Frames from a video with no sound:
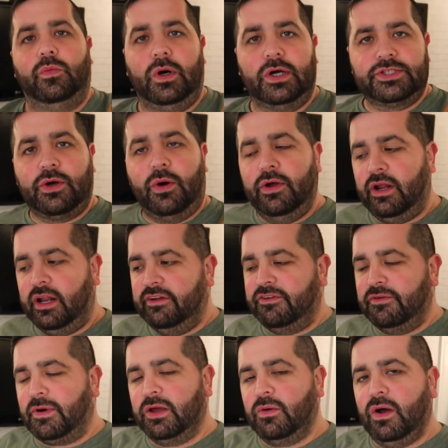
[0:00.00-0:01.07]
What's going on,
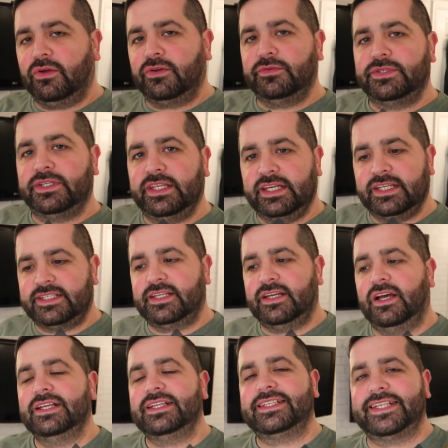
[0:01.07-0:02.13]
everybody? Welcome to this
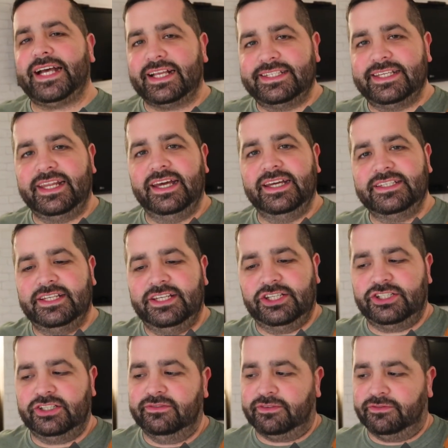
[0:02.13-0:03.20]
Saturday's
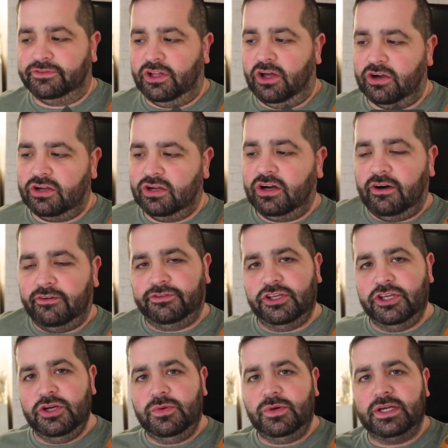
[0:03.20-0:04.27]
edition of the vlog, or for
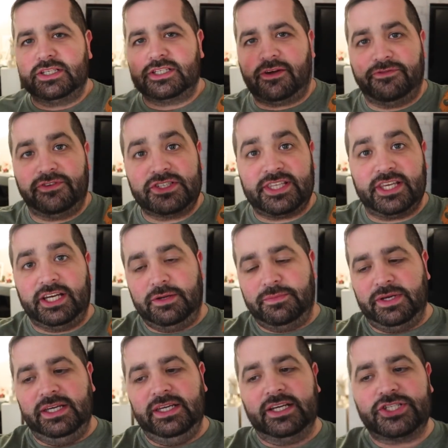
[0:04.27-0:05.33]
you, it's obviously going to
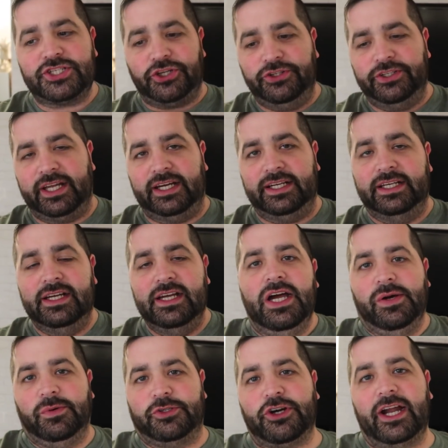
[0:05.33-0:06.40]
be a Sunday.
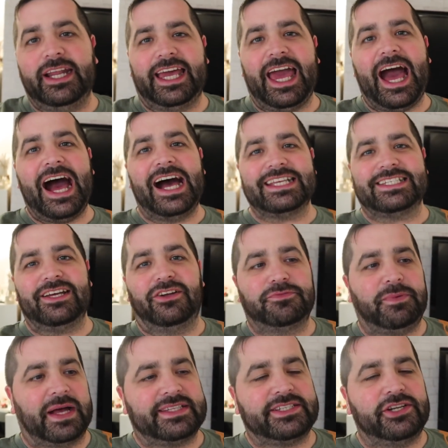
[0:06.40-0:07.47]
We're trying to get ourselves
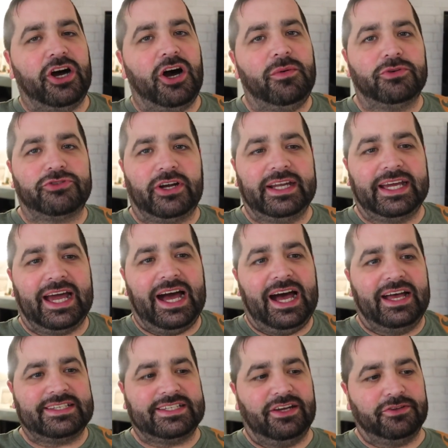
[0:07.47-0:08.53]
back to normal, trying to get
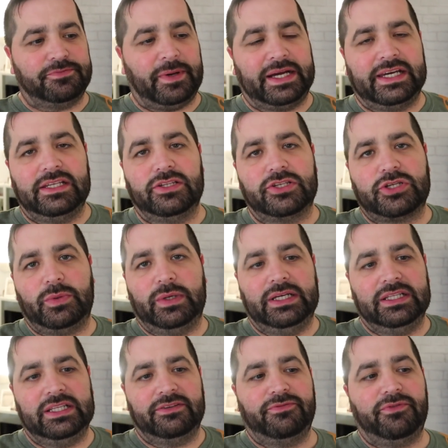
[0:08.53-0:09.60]
ourselves back in the
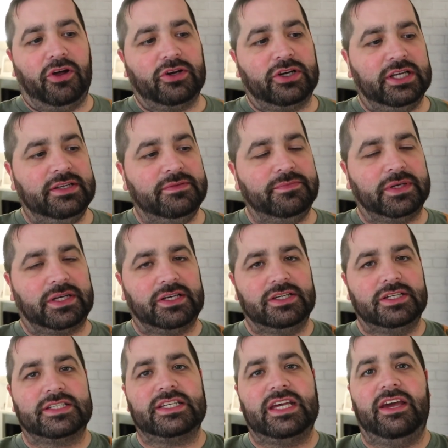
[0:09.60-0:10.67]
swing of this vlogging,
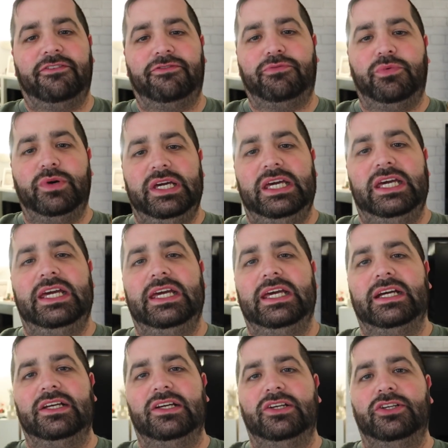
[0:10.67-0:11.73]
because if
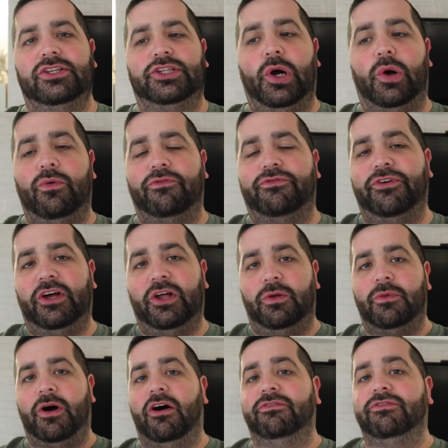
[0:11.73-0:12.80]
we don't
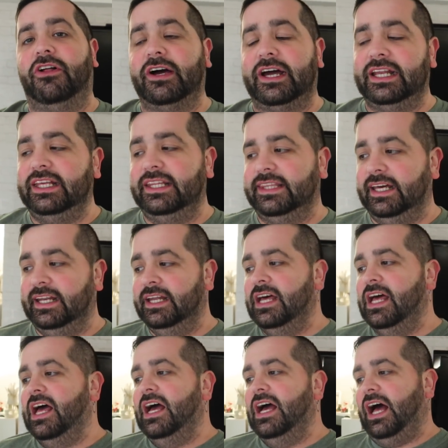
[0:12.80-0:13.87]
film or vlog anything,
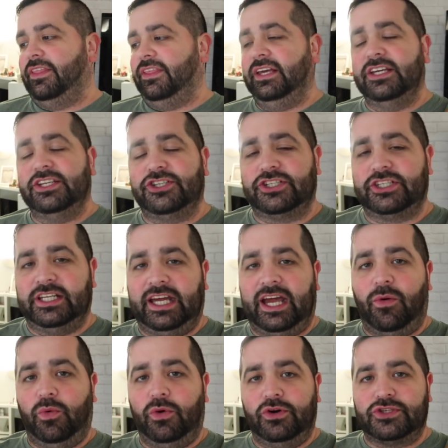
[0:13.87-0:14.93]
I think it's just going to
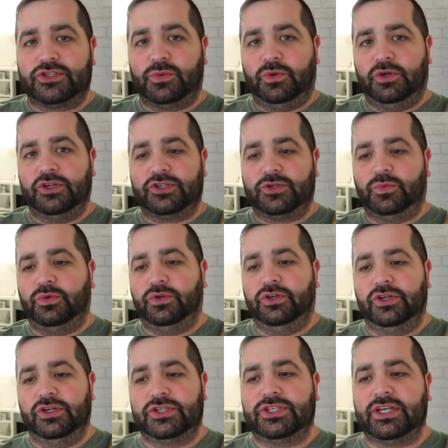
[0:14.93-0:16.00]
get worse and worse and
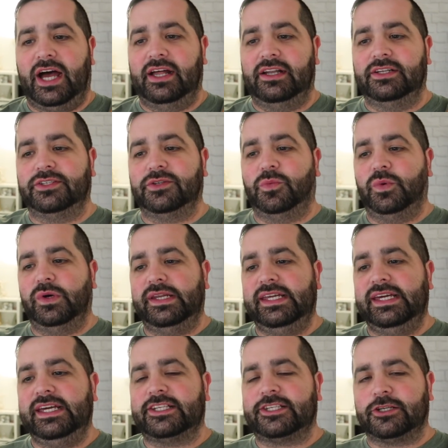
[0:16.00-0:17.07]
worse, and we
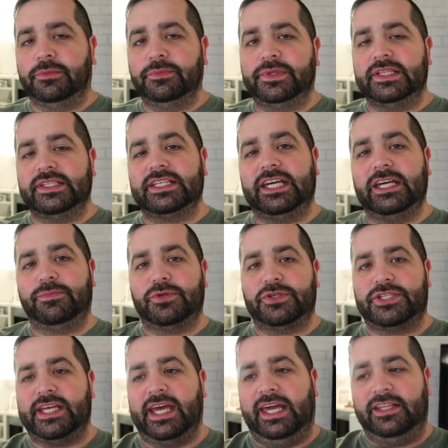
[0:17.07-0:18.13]
need something to keep
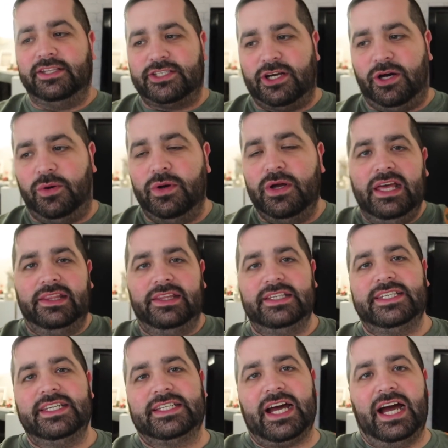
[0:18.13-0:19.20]
us sane. So
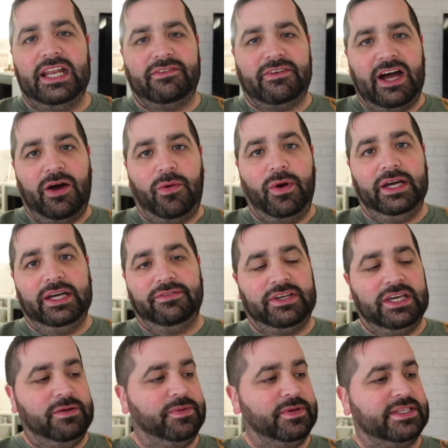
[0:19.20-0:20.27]
this is kind of our way of
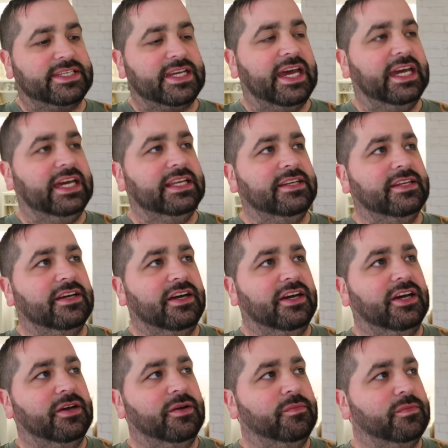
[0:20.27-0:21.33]
keeping sane,
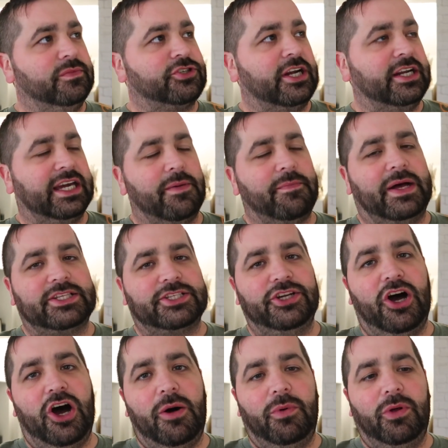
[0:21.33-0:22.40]
trying to get back to
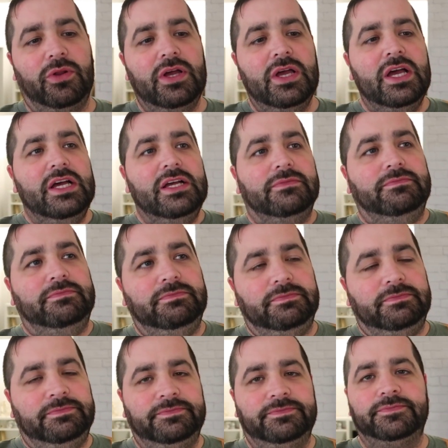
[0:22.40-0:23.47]
normal.
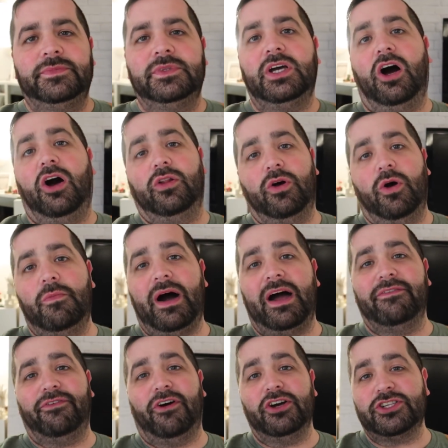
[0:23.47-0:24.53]
Although
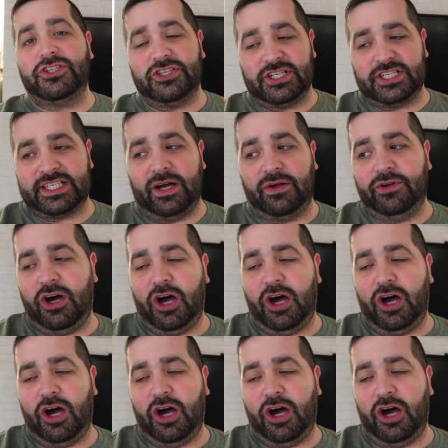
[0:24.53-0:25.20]
my voice doesn't sound